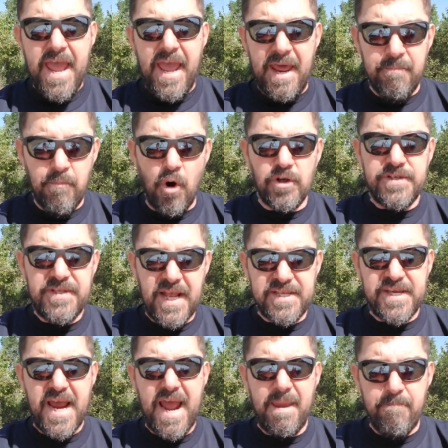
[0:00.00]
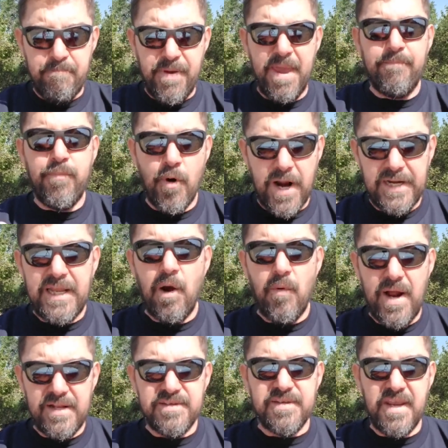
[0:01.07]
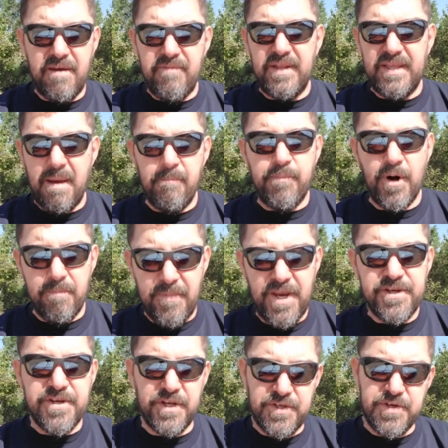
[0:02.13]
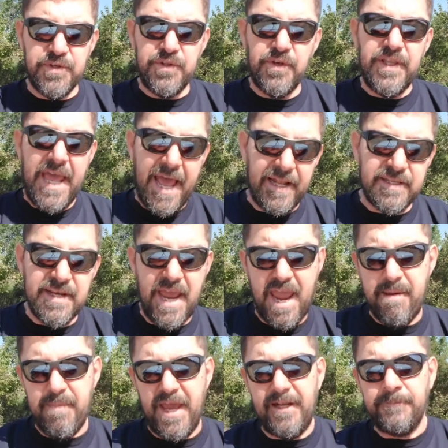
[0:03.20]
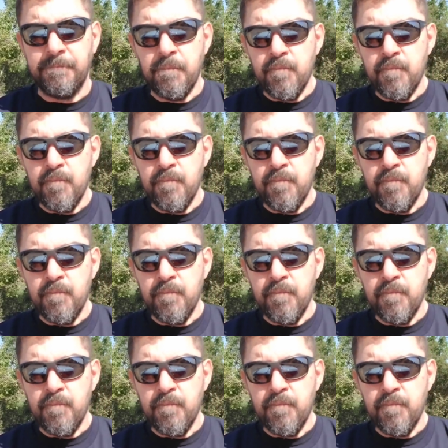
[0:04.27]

And most of the time, people are the ones giving them permission to do that. Amen?